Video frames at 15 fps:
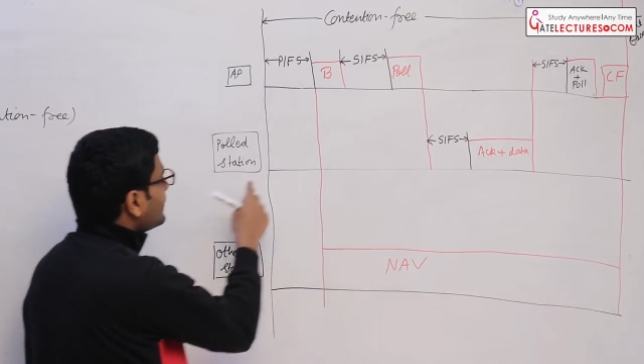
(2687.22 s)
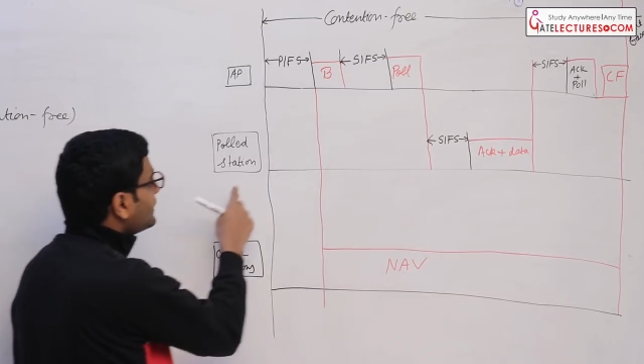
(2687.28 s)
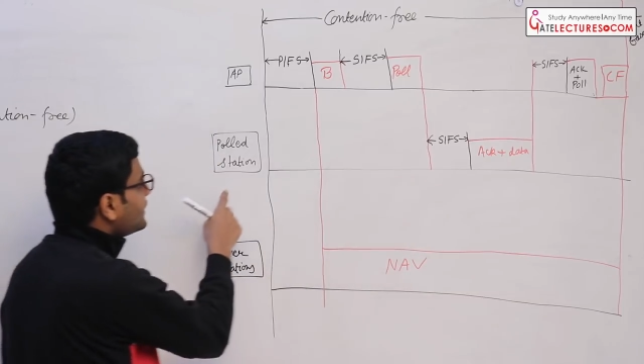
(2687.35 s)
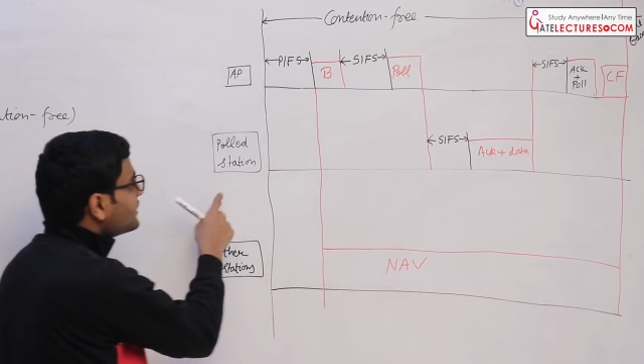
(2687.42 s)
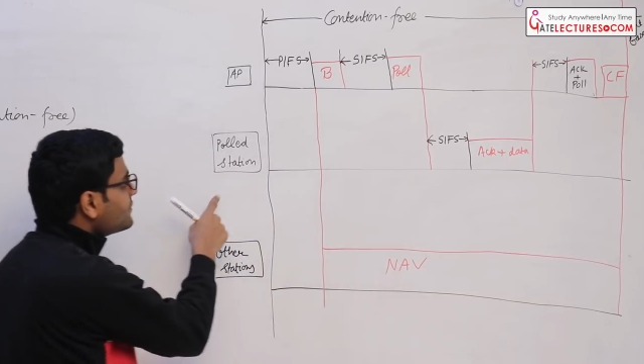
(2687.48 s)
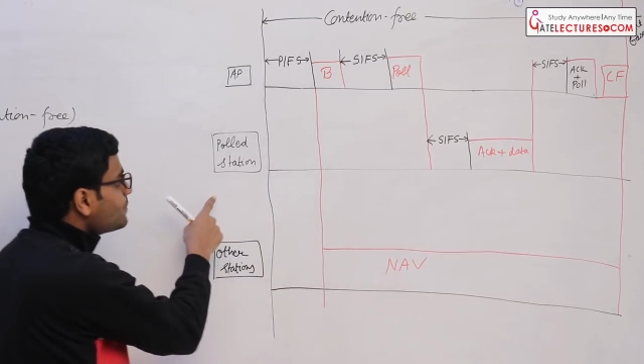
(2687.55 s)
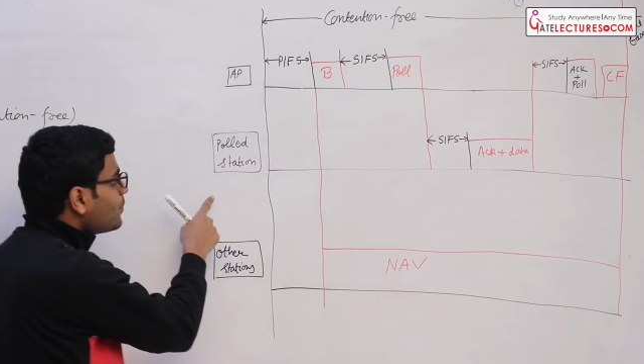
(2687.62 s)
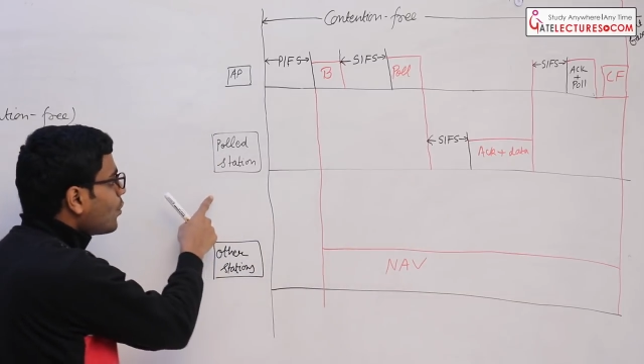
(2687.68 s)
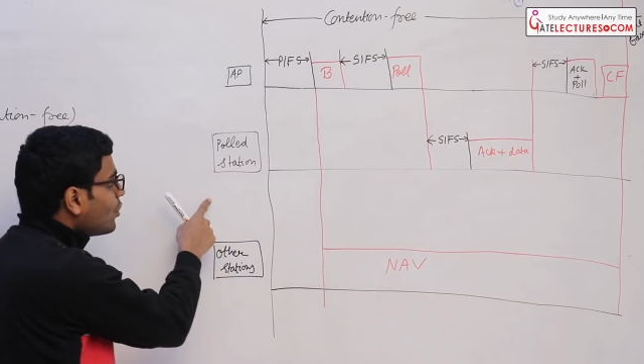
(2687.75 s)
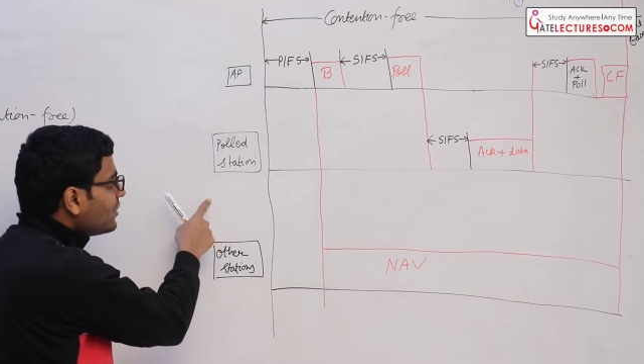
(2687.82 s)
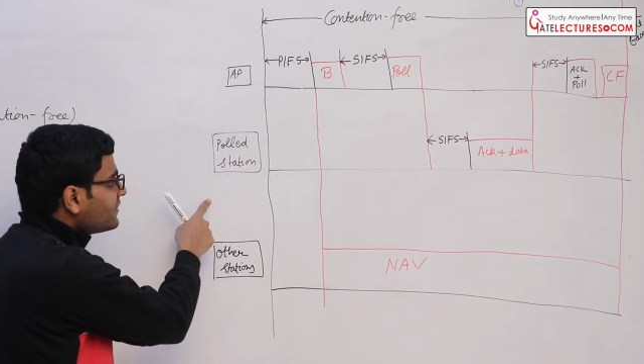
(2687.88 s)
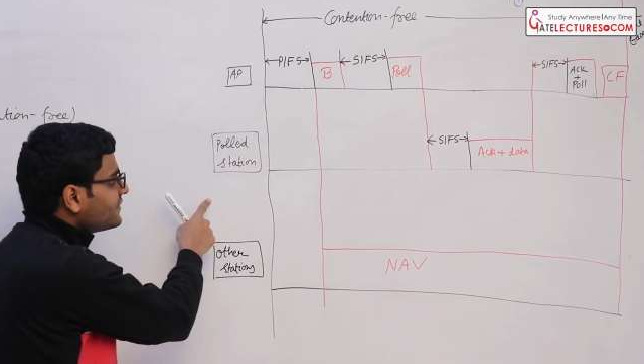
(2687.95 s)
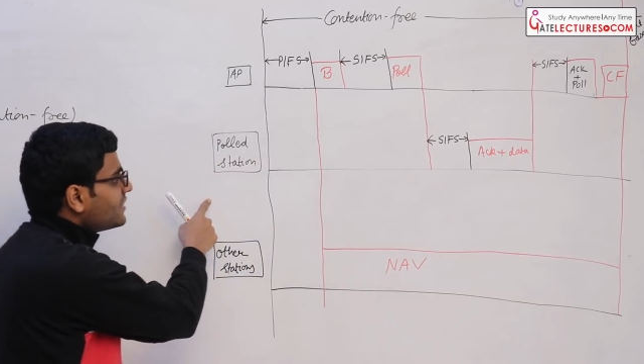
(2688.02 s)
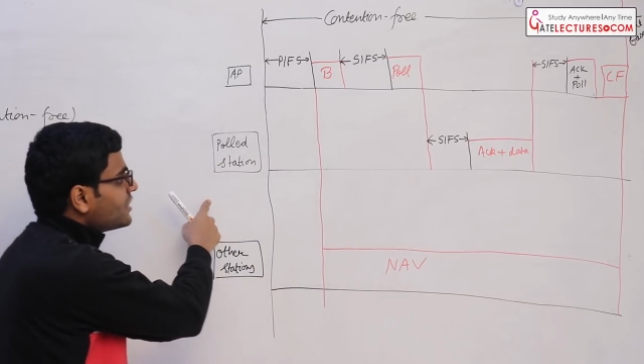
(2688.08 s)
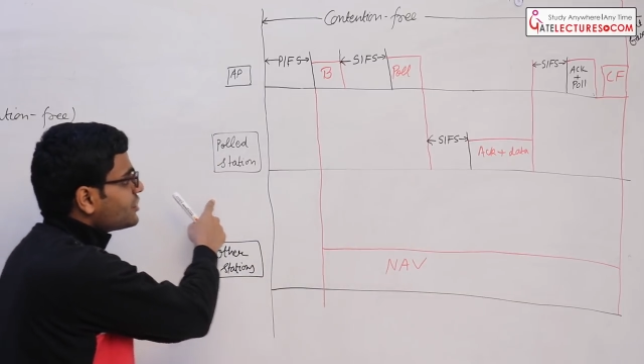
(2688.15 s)
this poll
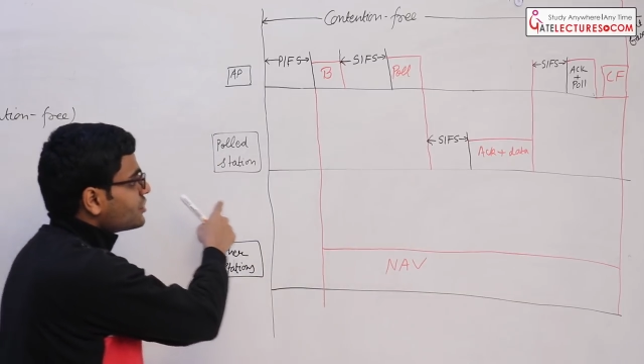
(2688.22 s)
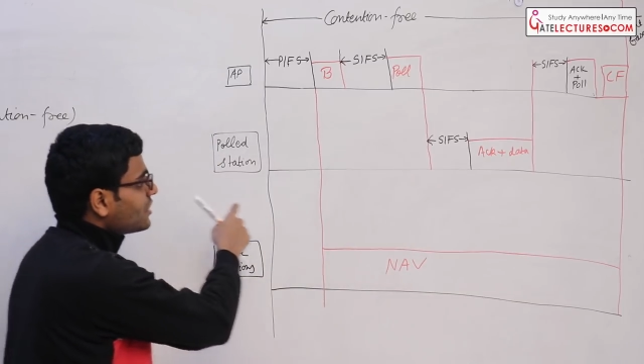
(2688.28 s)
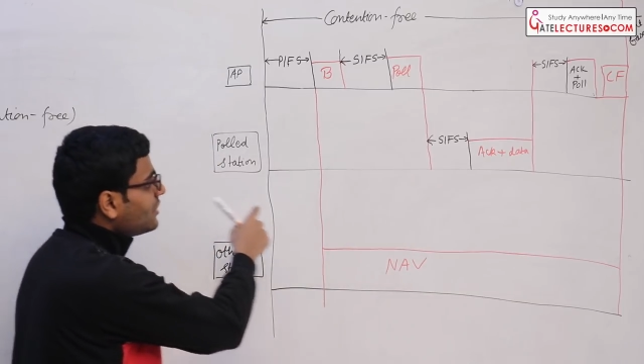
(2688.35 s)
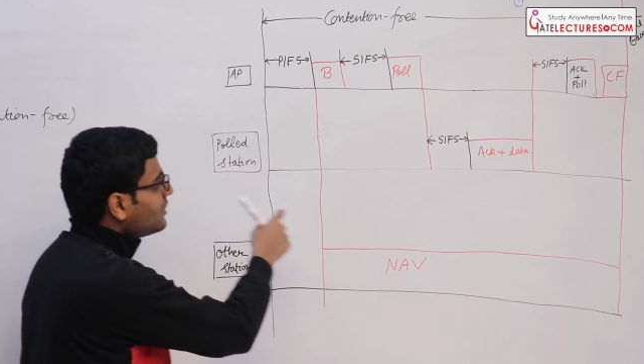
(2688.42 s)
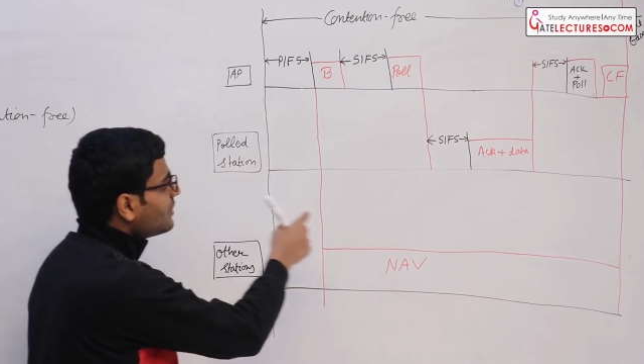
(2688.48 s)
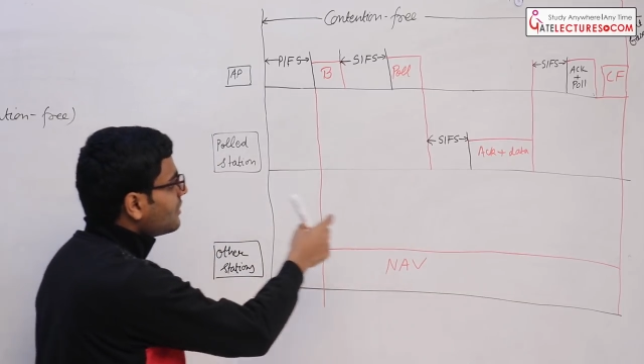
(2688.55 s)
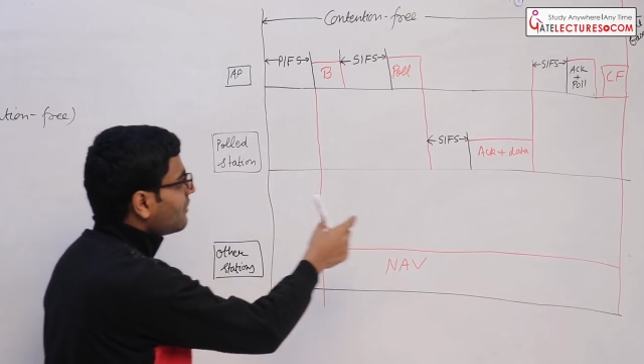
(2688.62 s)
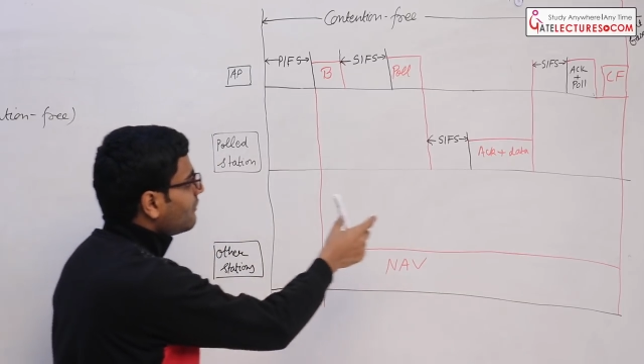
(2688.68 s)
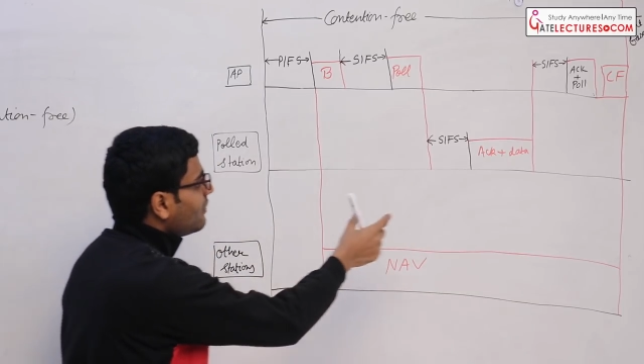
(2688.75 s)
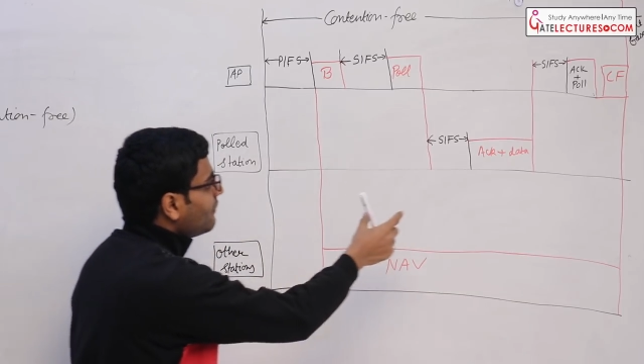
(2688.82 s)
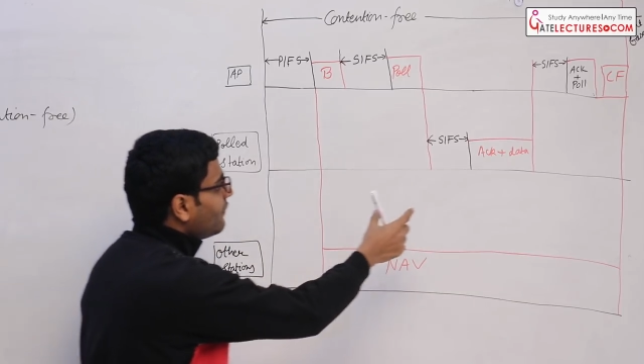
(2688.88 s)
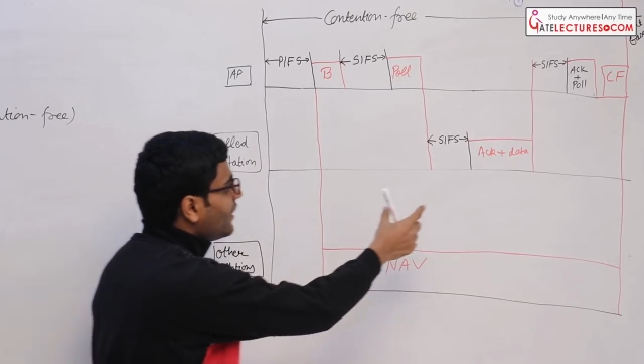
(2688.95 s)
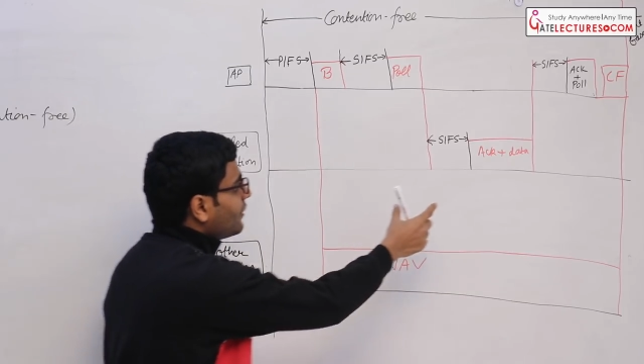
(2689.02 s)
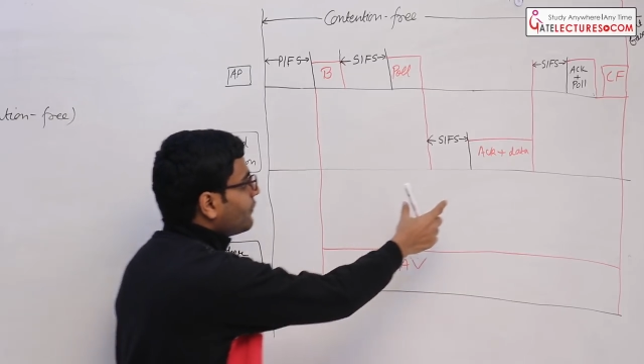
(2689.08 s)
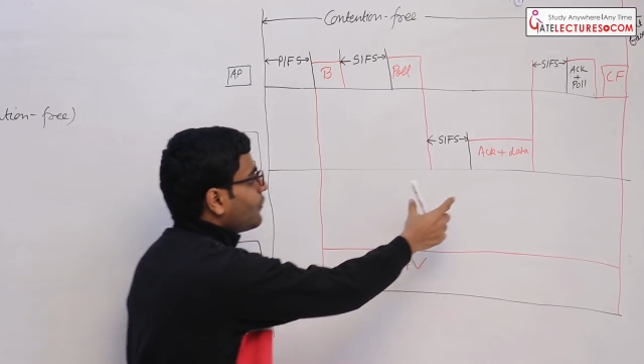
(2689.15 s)
station will
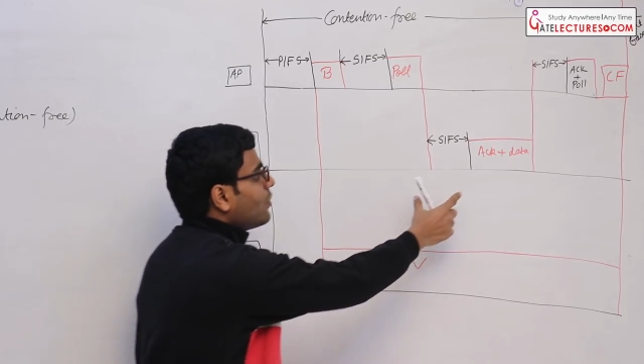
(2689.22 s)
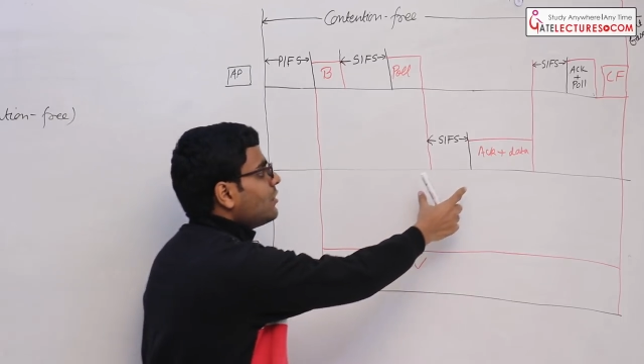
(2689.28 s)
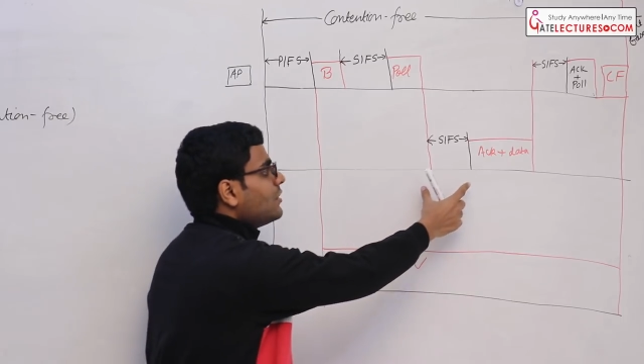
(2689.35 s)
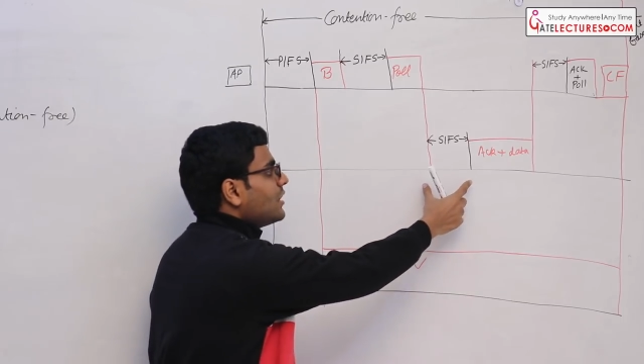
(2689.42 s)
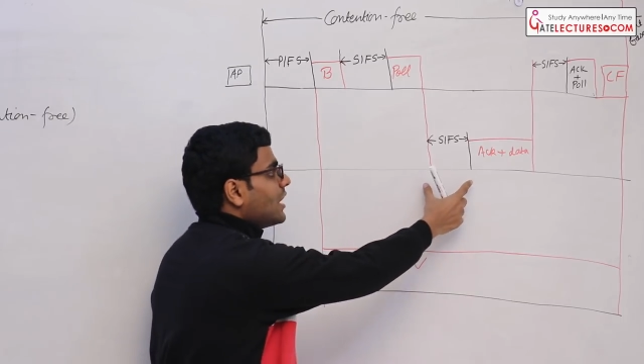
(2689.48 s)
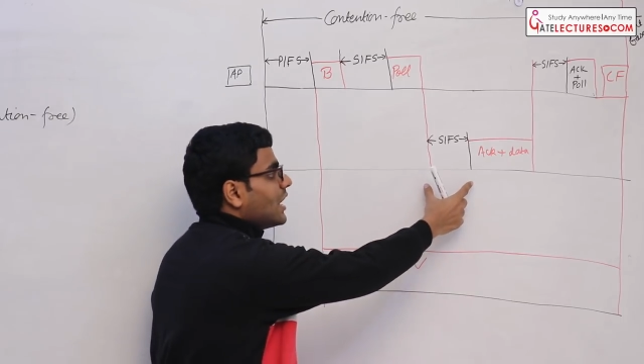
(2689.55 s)
wait for,